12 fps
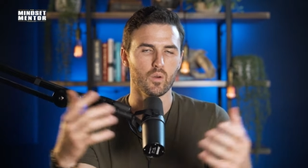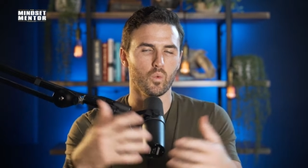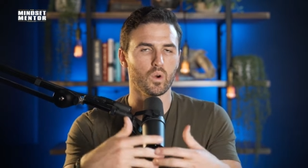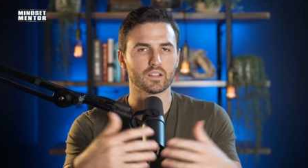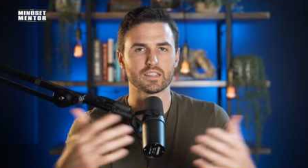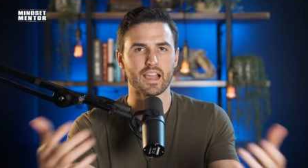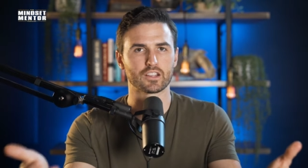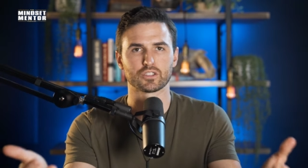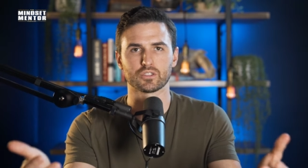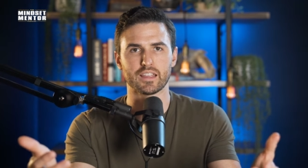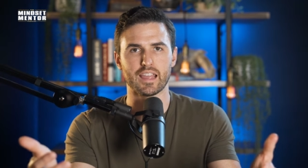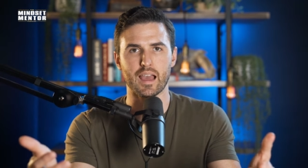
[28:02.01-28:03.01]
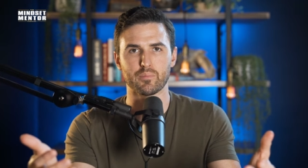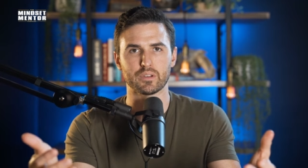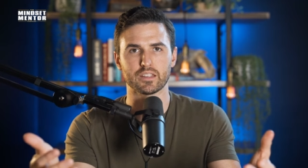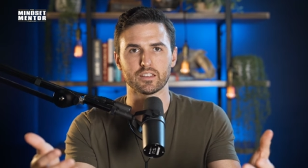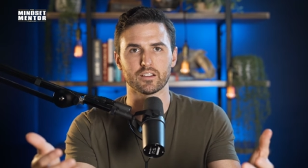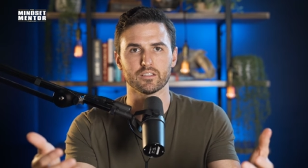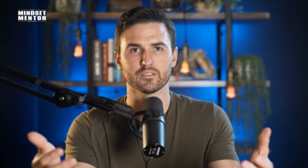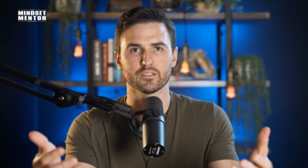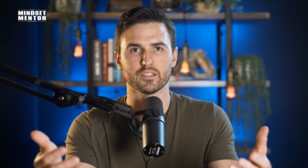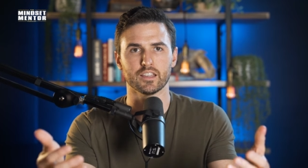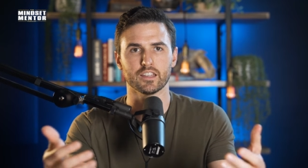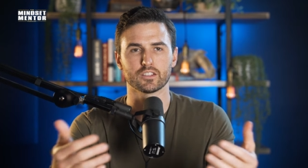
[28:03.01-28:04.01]
what's actually happening here?
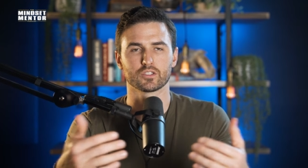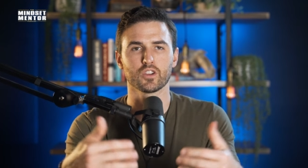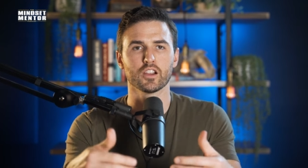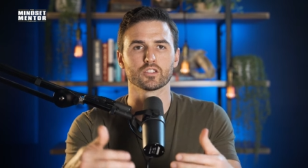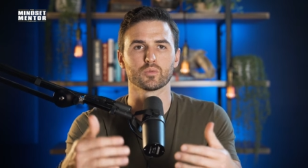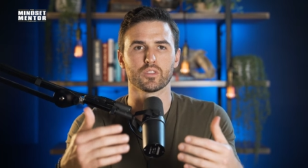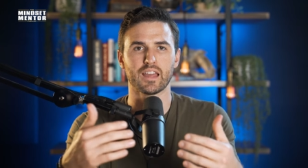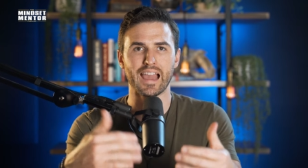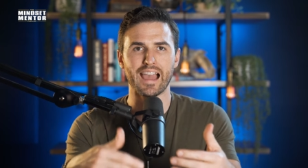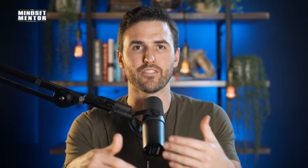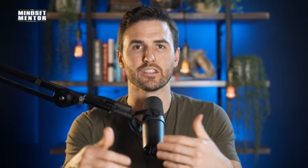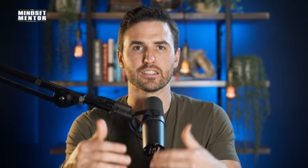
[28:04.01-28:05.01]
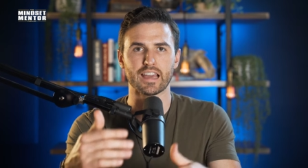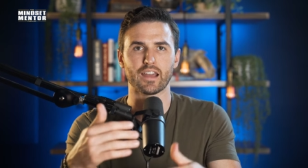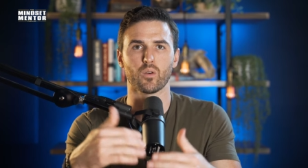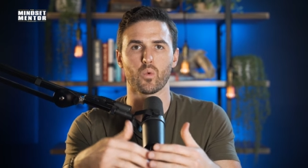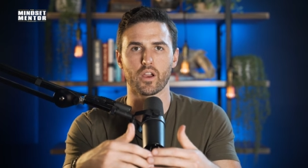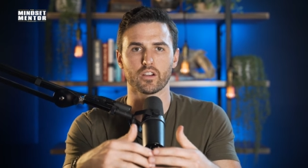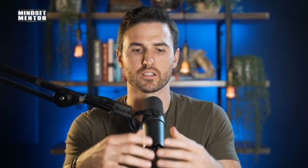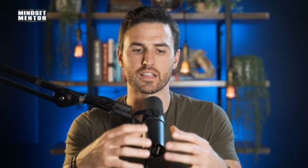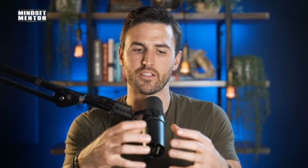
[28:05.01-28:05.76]
And it starts with having that awareness.